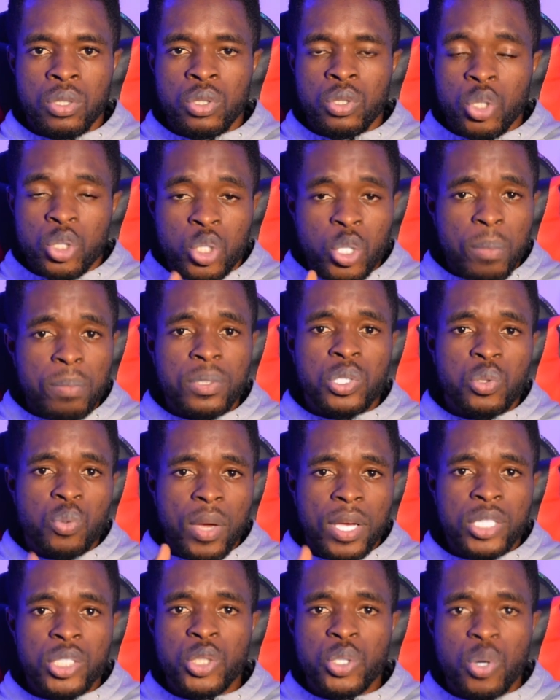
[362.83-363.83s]
Your job is to
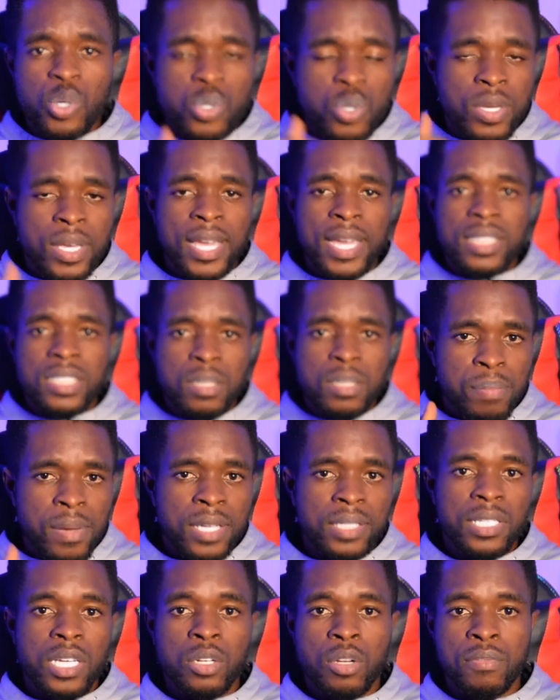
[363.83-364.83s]
ensure you get the best
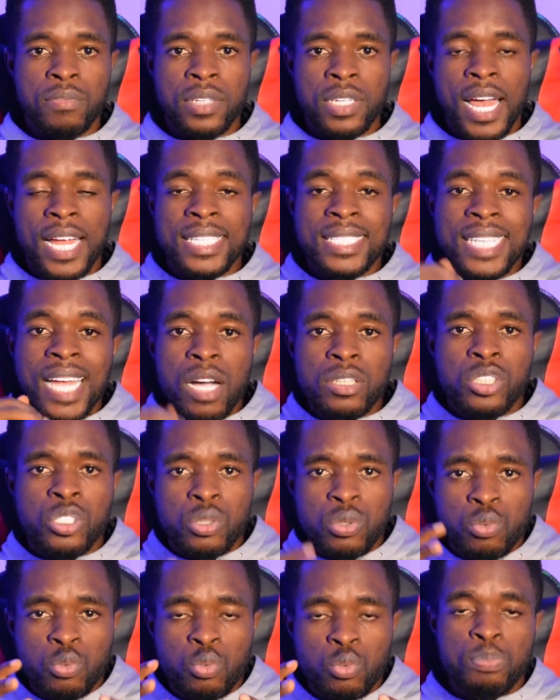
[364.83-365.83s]
out of it, and that
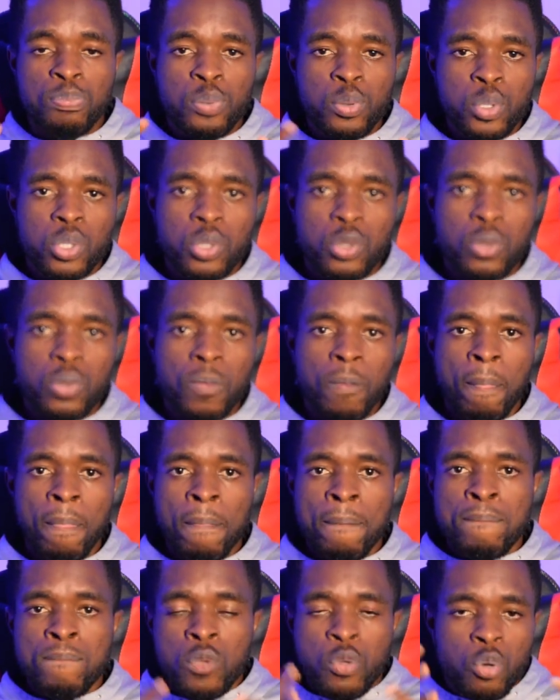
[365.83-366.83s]
should push you
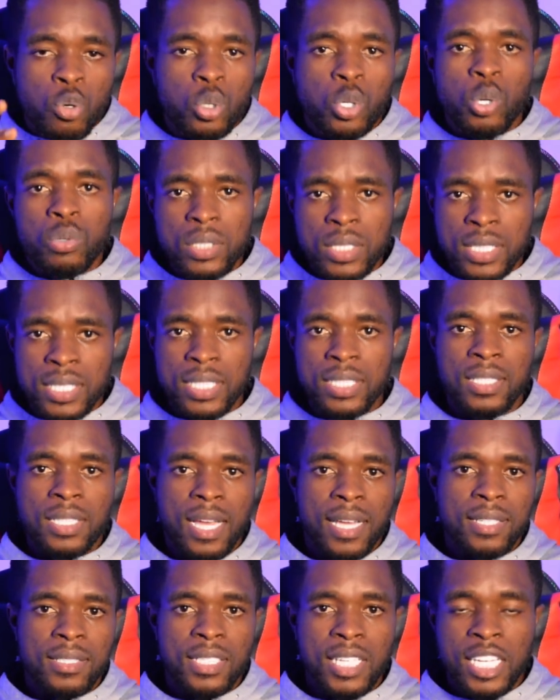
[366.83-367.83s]
to go the
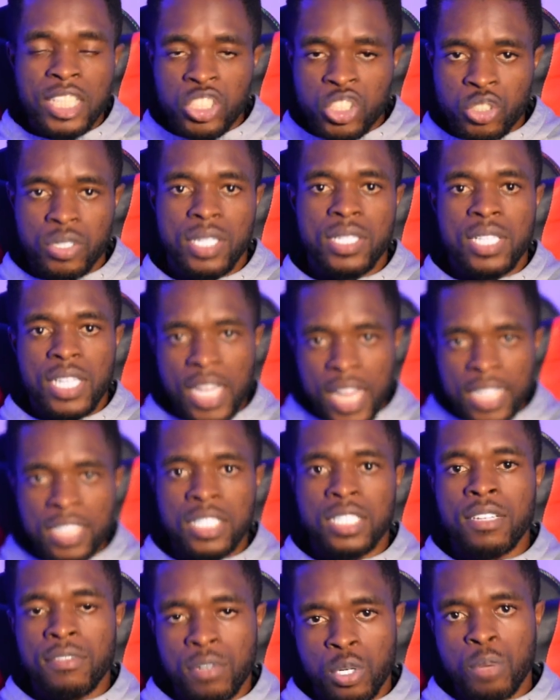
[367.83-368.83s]
distance in training and
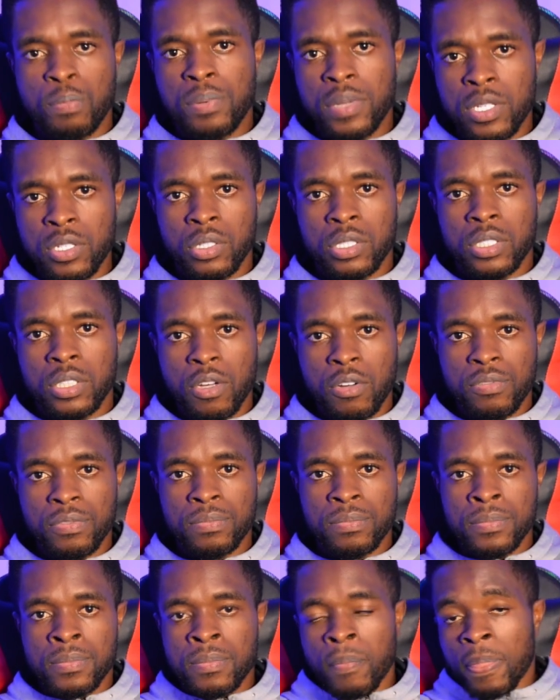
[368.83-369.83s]
developing yourself.
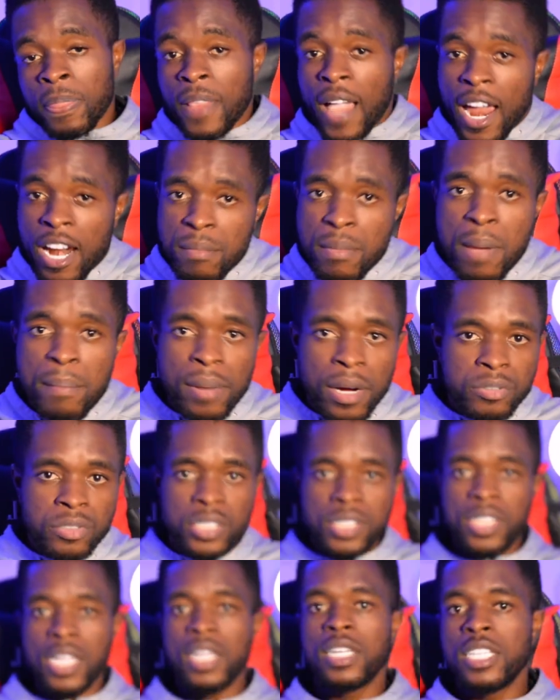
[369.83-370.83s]
I remember
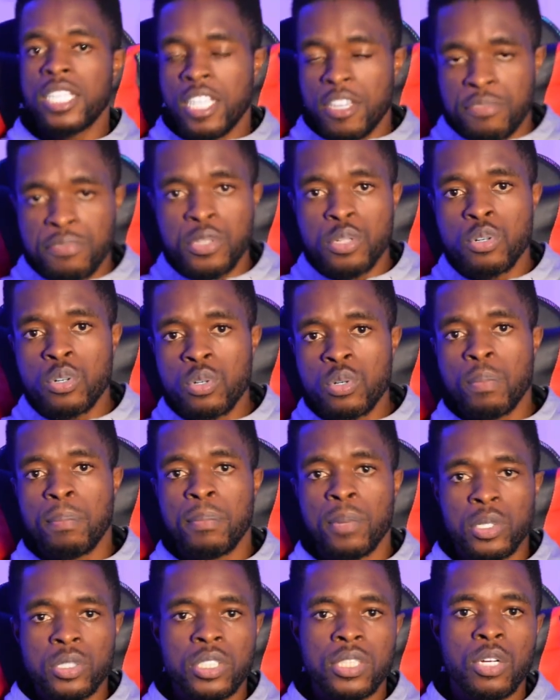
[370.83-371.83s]
recently, a few
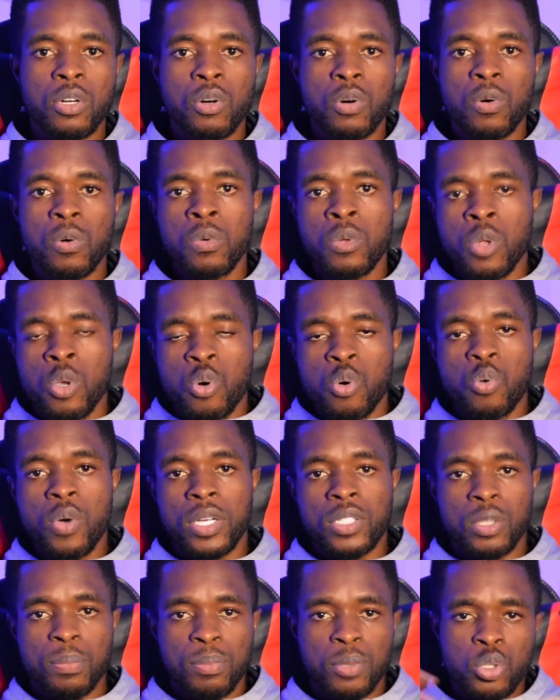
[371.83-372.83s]
months ago, we were
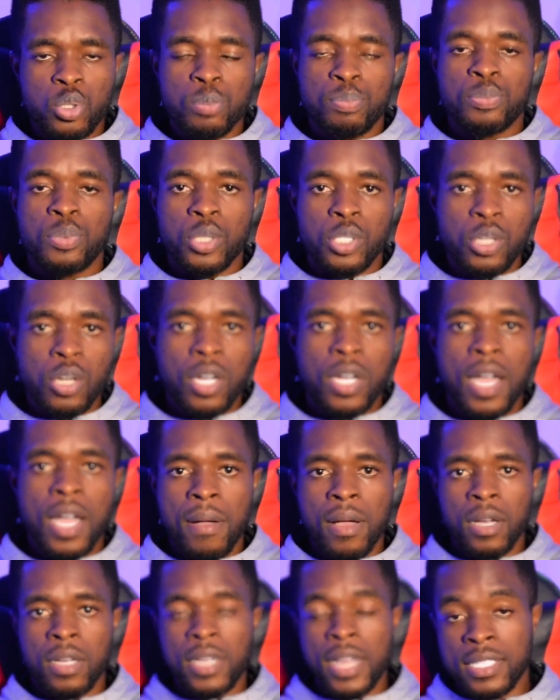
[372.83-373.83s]
supposed to procure
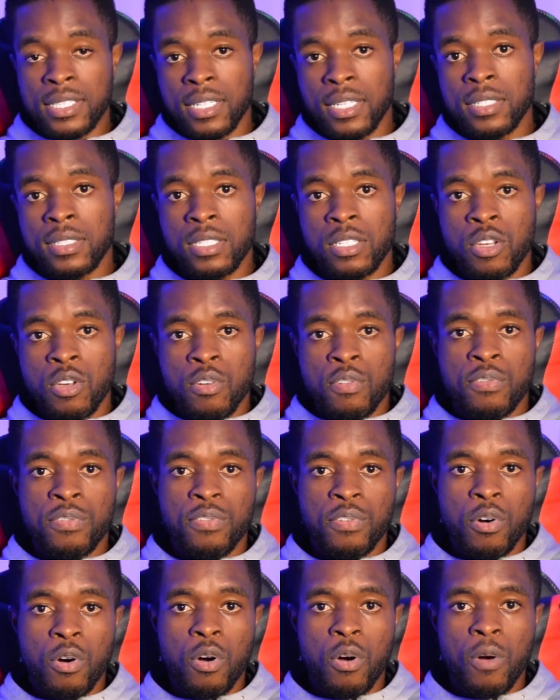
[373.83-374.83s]
gadgets
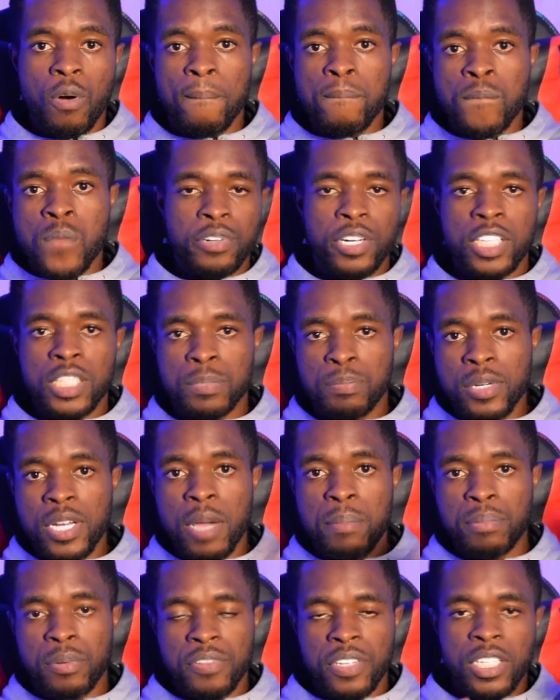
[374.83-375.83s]
for Friends Prayer
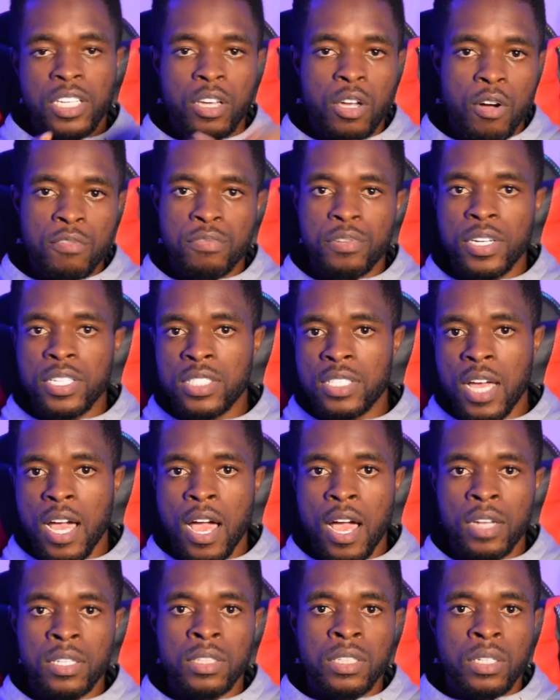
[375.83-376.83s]
and Prophetic Conference that
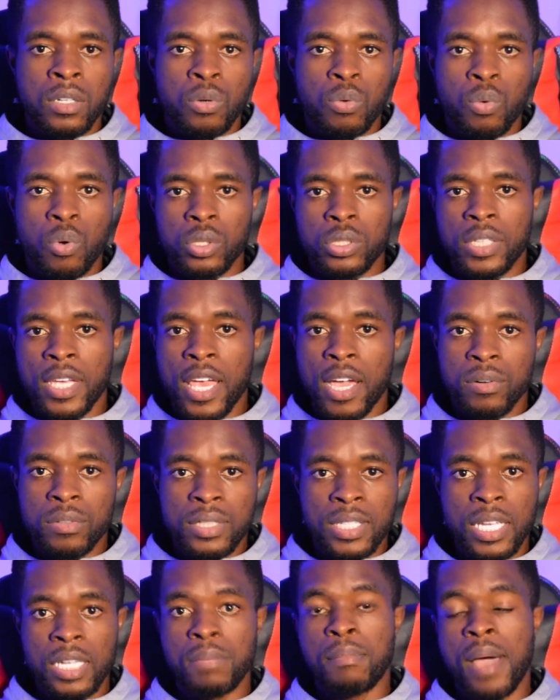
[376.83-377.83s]
was held
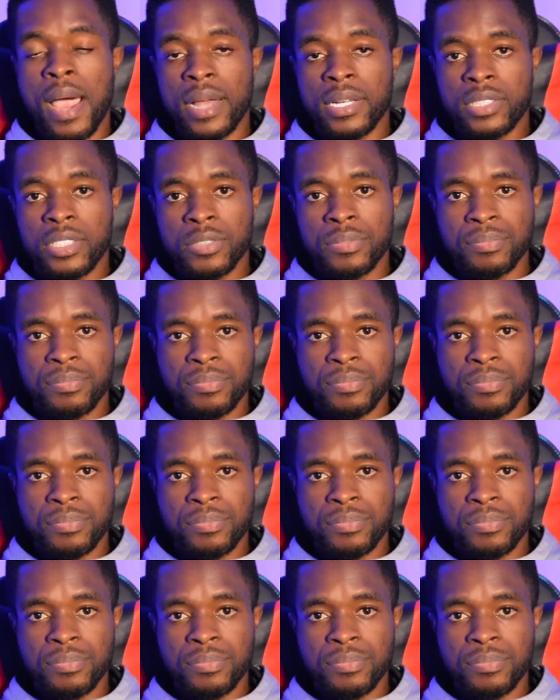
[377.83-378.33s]
in March.